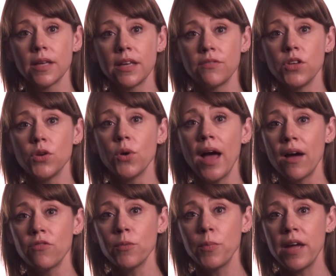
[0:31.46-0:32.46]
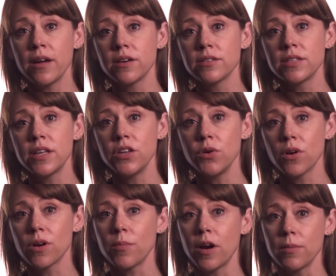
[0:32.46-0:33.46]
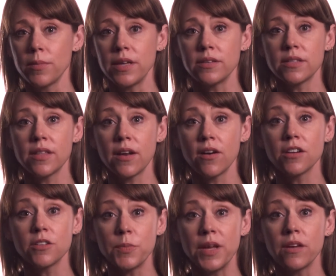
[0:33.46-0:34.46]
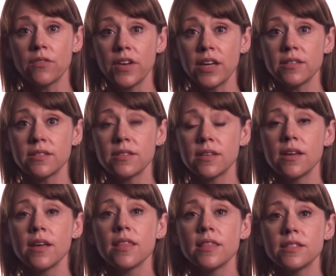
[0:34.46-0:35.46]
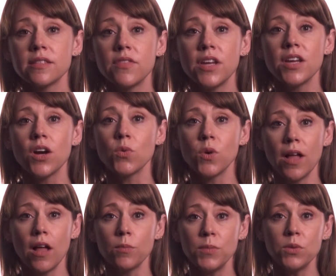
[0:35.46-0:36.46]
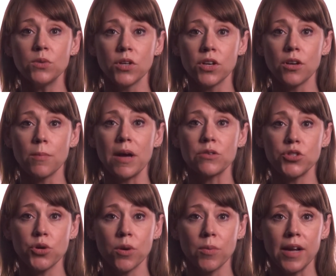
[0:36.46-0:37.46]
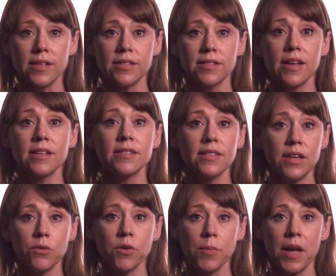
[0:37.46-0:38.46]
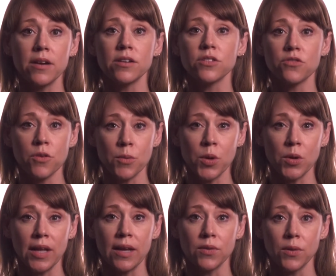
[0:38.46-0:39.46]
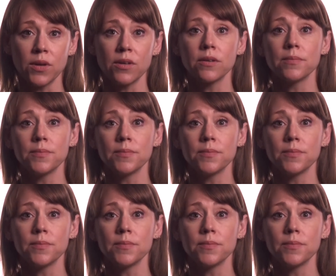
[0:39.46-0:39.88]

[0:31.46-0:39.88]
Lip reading: If you have repairs in your apartment that aren't being fixed, this video will help you learn about your rights and seek repairs from your landlord.